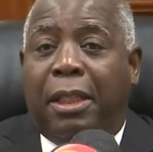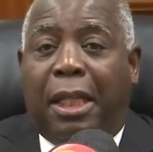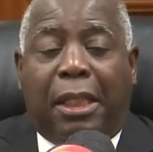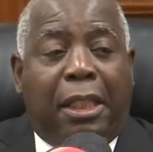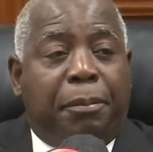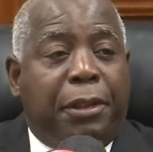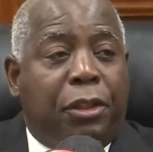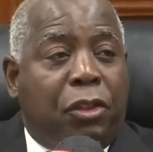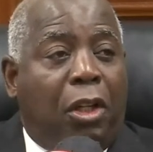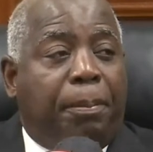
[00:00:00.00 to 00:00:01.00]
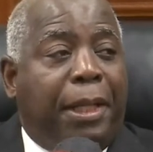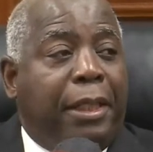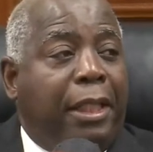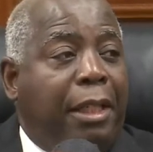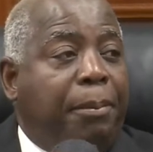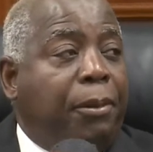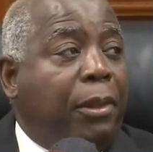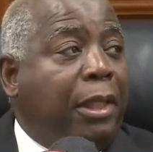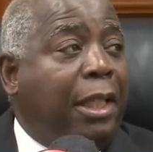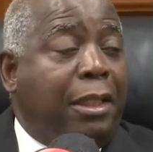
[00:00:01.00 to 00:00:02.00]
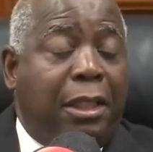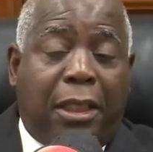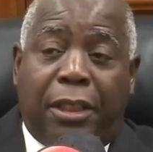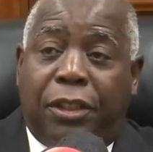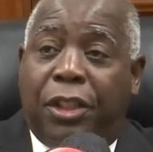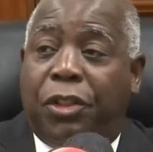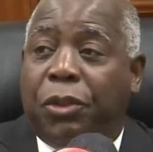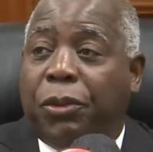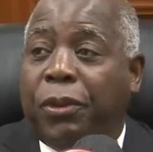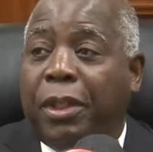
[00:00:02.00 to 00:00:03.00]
that had been stopped at the airport has to continue,